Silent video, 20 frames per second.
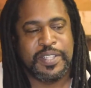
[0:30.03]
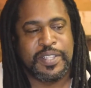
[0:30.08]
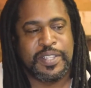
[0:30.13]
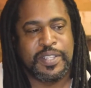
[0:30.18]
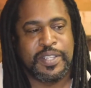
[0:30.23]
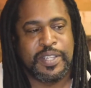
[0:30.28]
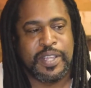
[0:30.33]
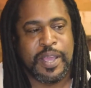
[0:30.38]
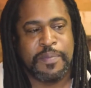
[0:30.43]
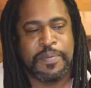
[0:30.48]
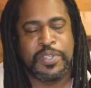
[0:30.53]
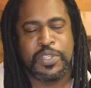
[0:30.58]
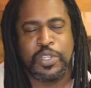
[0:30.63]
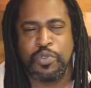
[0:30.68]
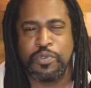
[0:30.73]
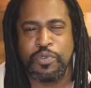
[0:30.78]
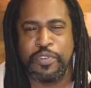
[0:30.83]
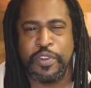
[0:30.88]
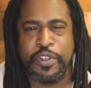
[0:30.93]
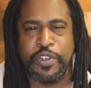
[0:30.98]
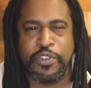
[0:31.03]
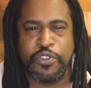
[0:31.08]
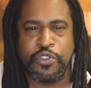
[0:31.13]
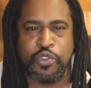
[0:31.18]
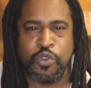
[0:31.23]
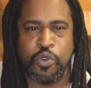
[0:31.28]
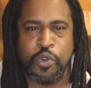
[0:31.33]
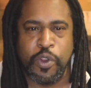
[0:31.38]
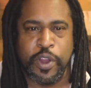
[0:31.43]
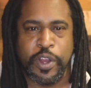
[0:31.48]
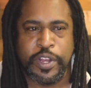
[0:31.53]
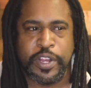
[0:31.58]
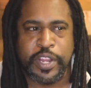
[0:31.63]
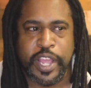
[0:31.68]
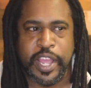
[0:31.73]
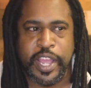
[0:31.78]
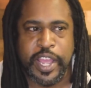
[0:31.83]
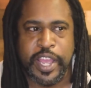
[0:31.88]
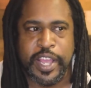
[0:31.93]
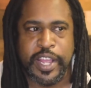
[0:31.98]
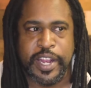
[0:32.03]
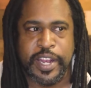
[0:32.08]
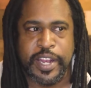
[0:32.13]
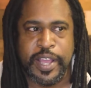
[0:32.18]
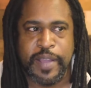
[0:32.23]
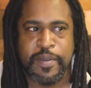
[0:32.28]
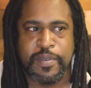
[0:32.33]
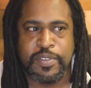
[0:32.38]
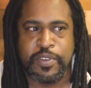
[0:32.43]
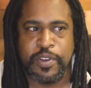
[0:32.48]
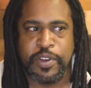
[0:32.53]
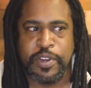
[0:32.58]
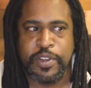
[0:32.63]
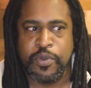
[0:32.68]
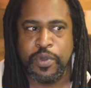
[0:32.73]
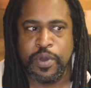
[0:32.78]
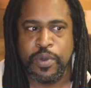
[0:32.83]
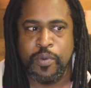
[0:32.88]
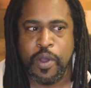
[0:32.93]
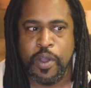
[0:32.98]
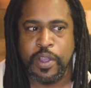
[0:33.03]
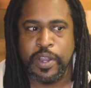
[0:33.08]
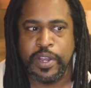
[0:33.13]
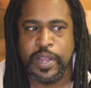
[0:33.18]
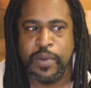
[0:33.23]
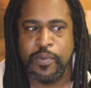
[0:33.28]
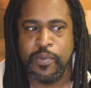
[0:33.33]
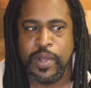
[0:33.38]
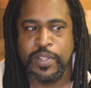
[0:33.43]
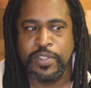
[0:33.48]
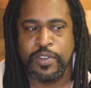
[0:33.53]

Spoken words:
The episodes were very short, and I was already doing the Walking Dead one,